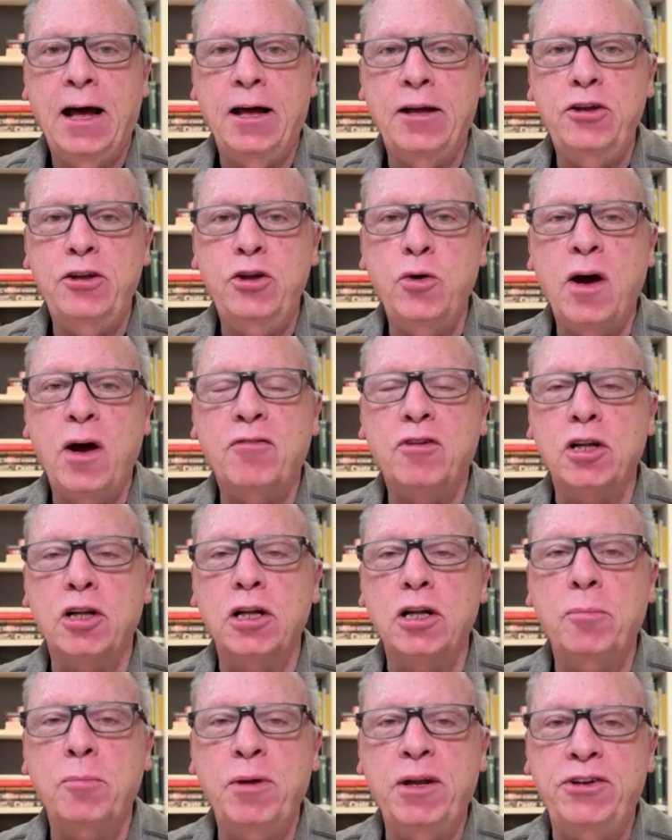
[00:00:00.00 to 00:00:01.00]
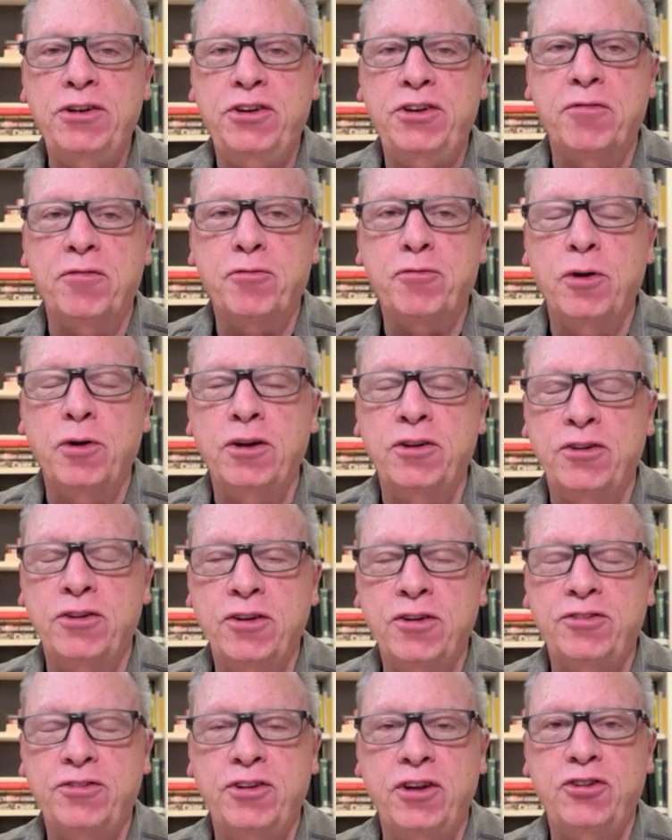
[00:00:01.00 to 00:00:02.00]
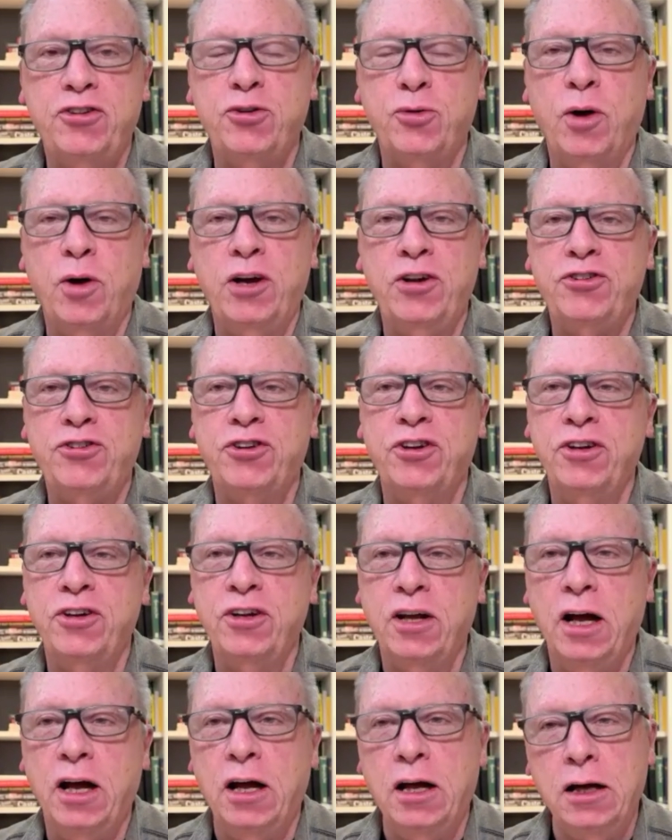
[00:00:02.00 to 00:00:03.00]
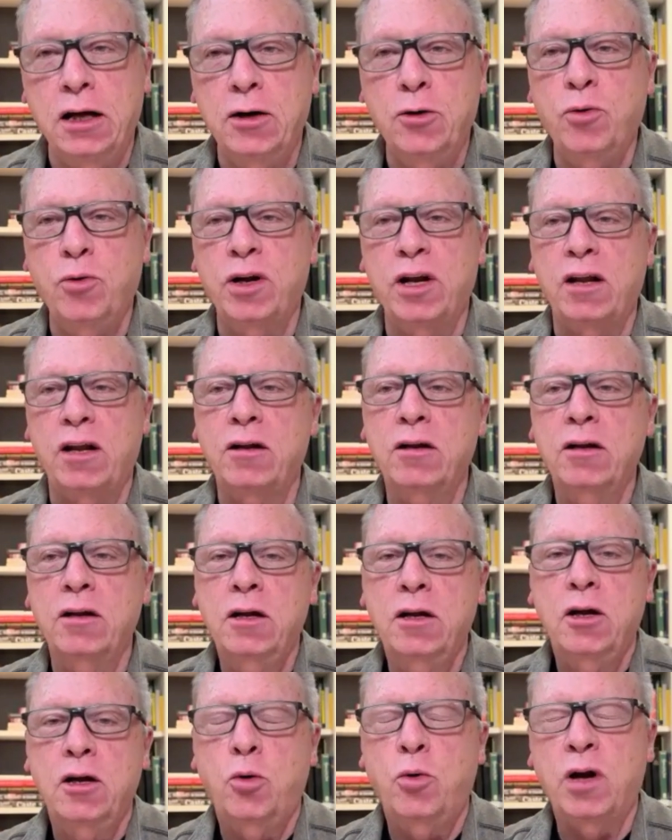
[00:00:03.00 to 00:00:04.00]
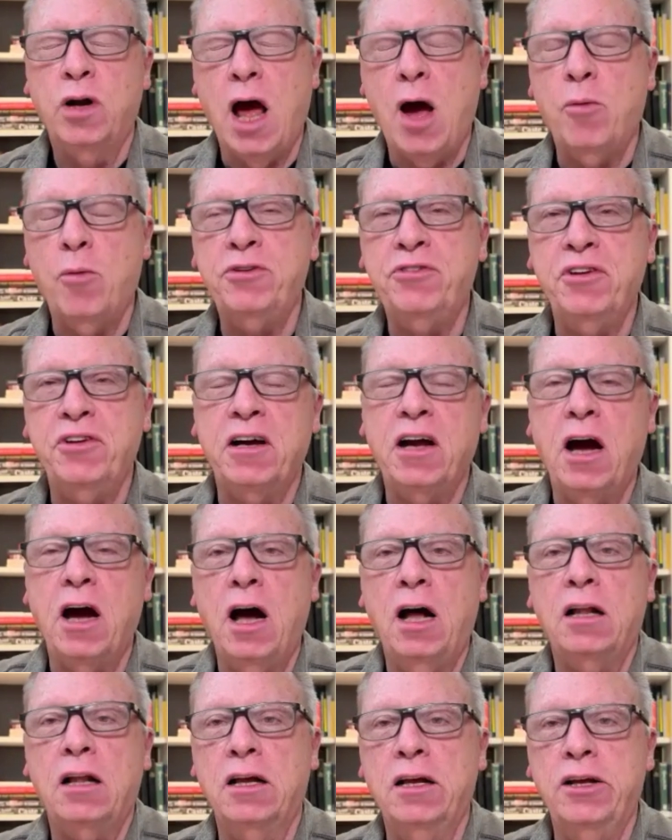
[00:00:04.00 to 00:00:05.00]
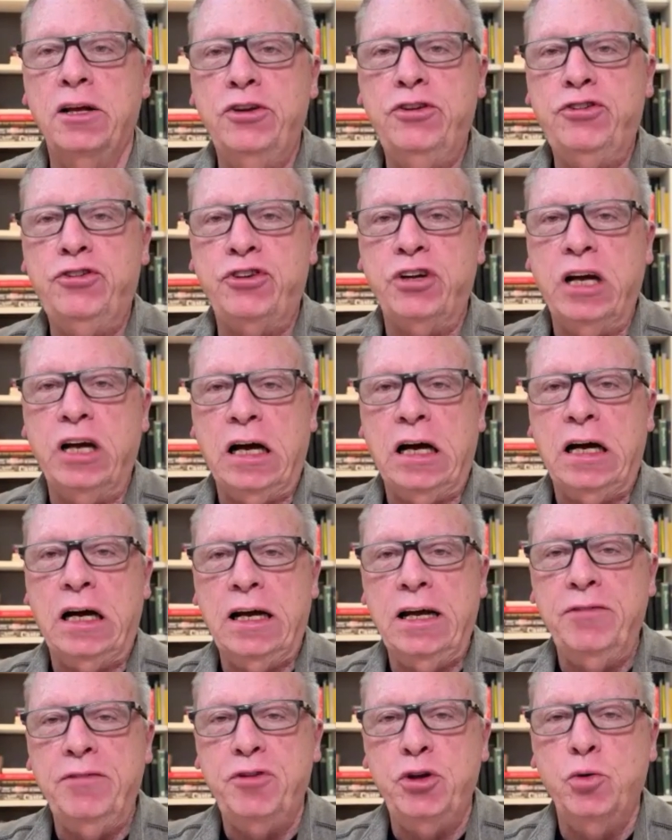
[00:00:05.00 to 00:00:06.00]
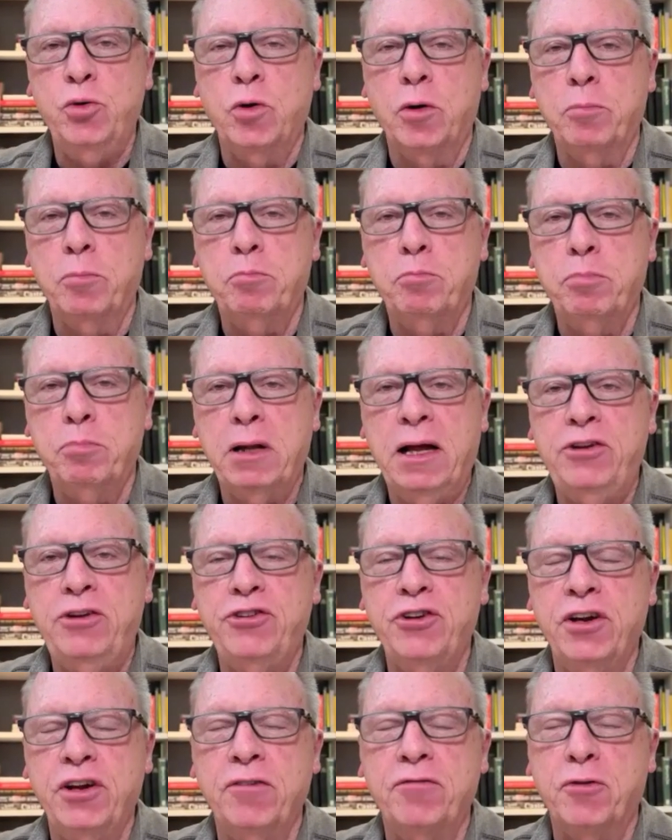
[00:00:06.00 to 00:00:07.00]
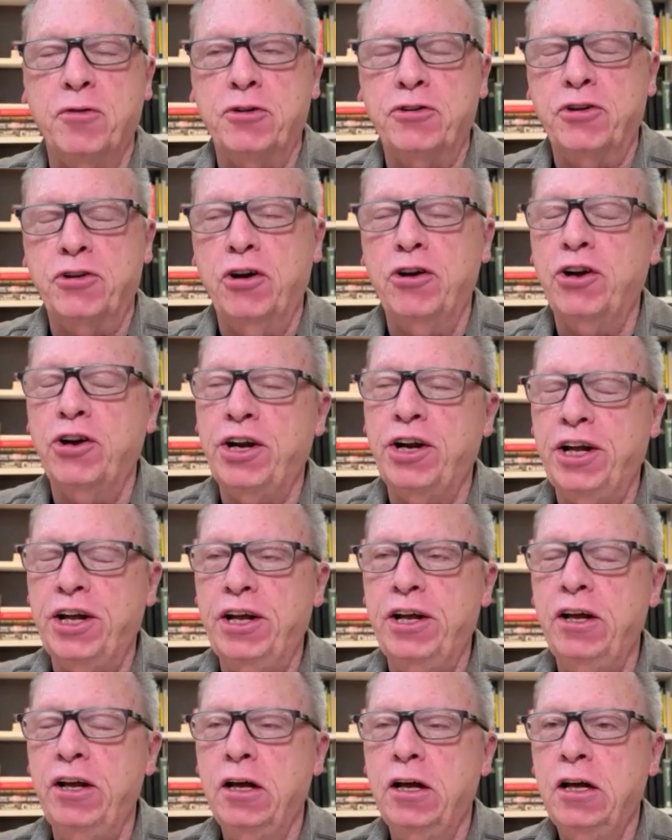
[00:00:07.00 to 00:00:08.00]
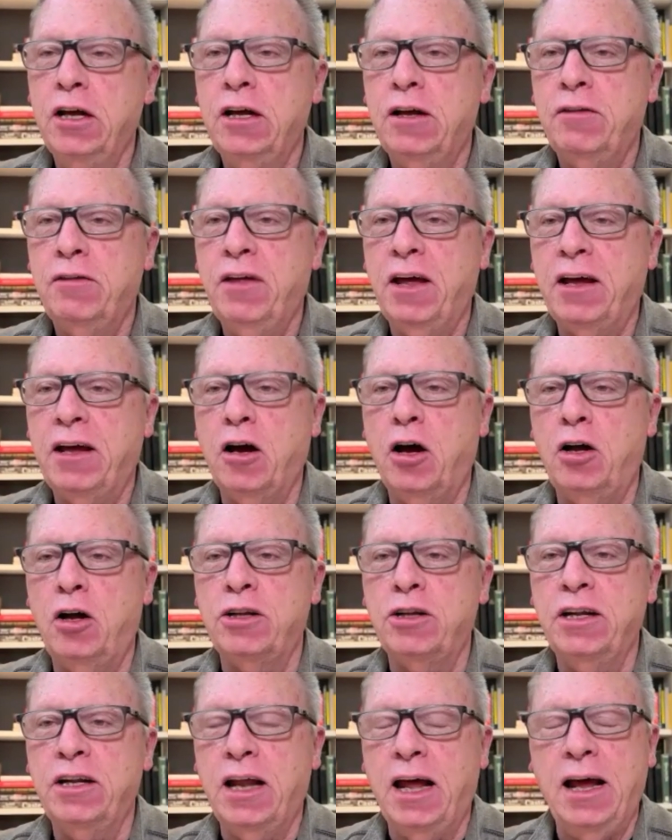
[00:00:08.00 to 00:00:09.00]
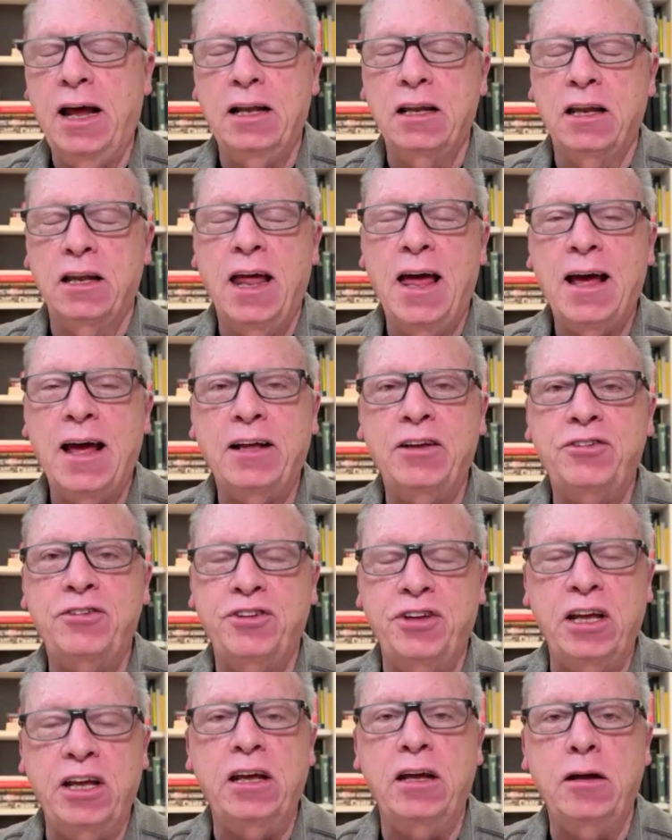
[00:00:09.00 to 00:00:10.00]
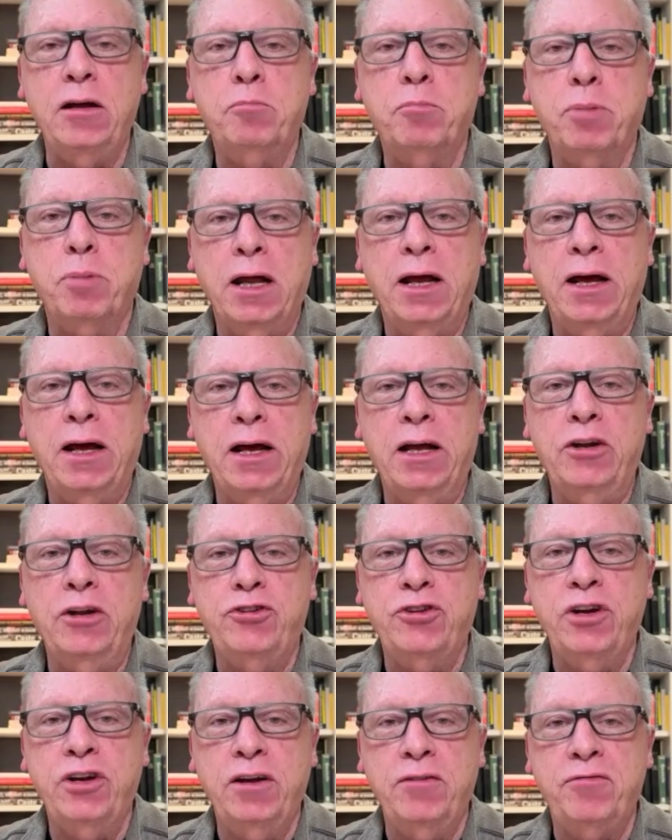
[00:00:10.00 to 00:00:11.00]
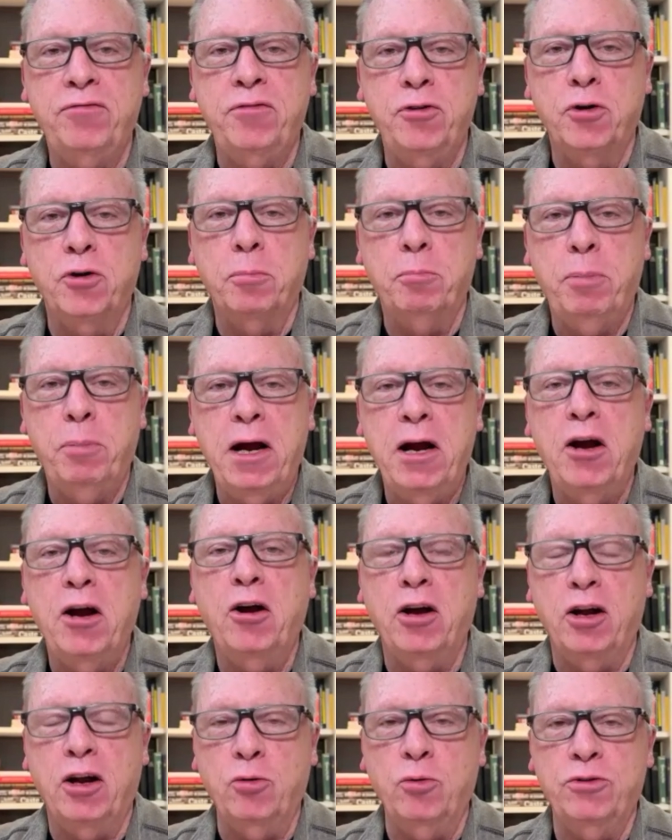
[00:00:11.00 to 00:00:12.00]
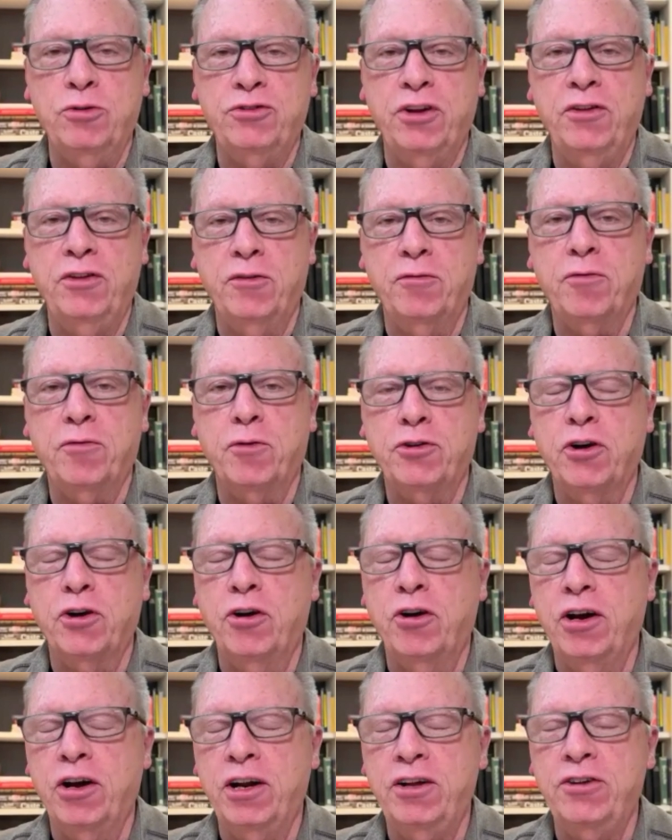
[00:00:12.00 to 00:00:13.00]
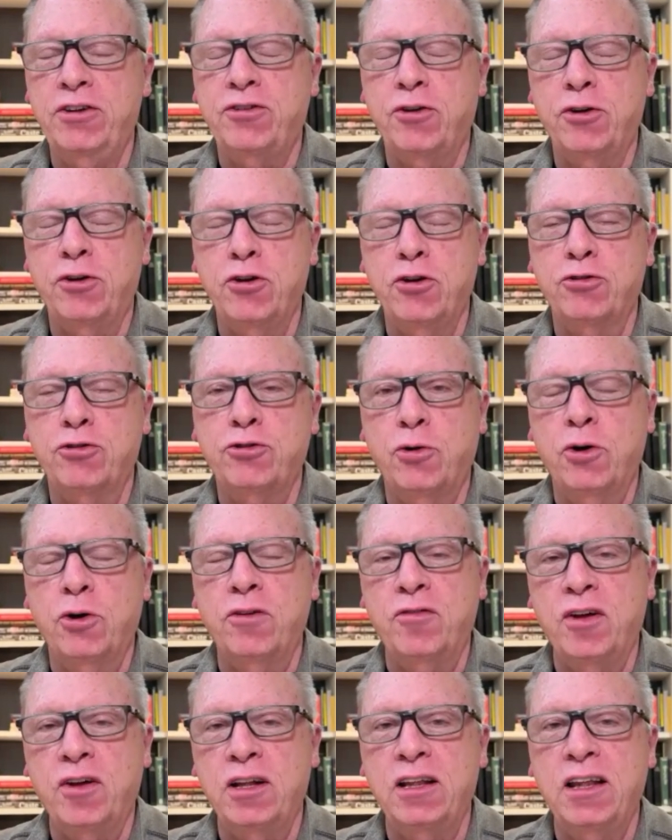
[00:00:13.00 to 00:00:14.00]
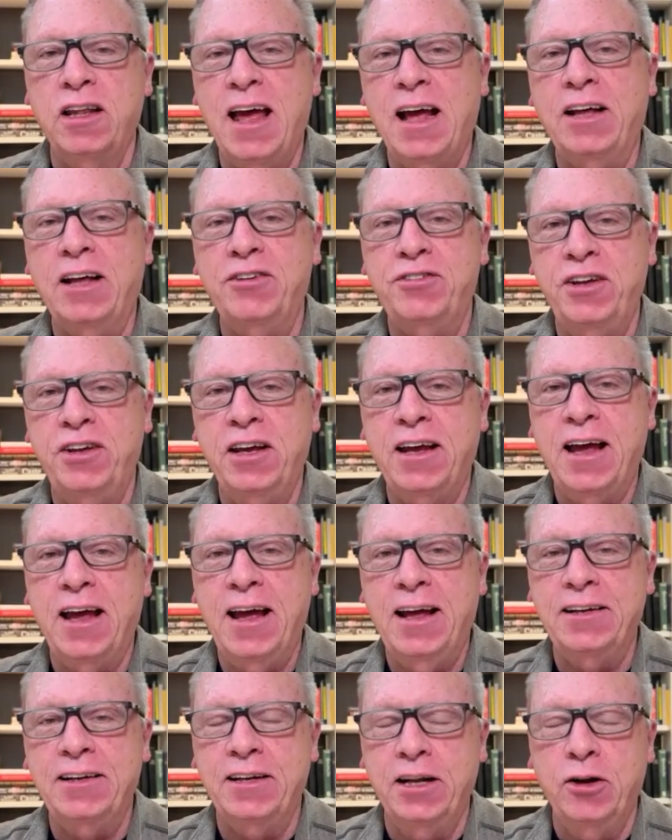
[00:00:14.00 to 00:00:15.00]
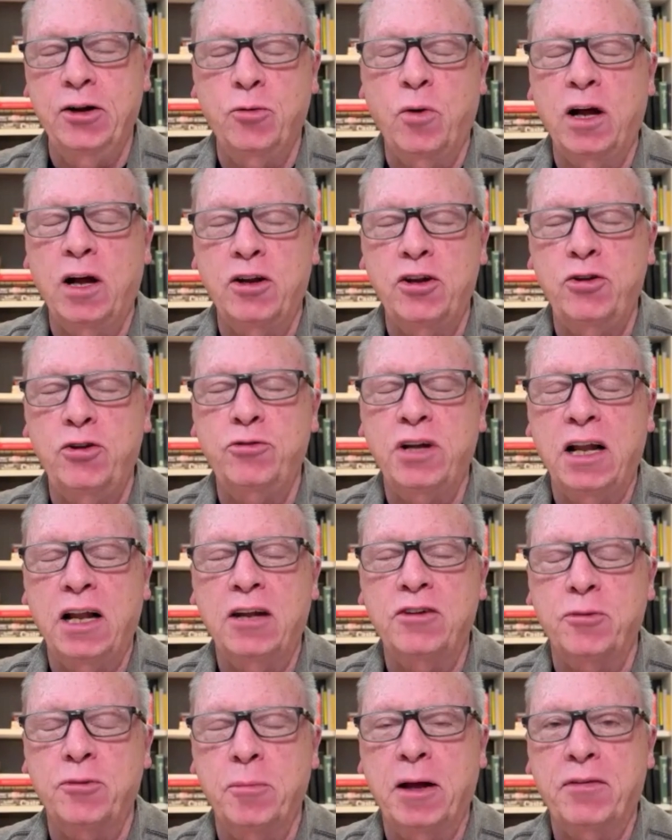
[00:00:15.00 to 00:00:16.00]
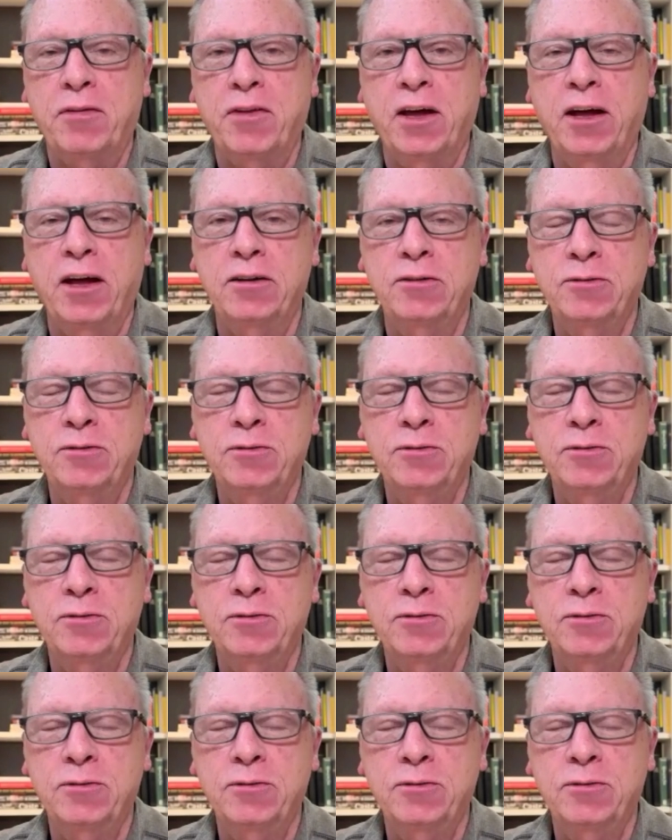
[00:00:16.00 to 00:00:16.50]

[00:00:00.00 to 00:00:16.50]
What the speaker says: You have a little bit different situation when I was in college. If you were pledging a fraternity, they called it a legacy pledge if your parent was in the fraternity. So you're sort of a legacy candidate. Why don't you tell us about that?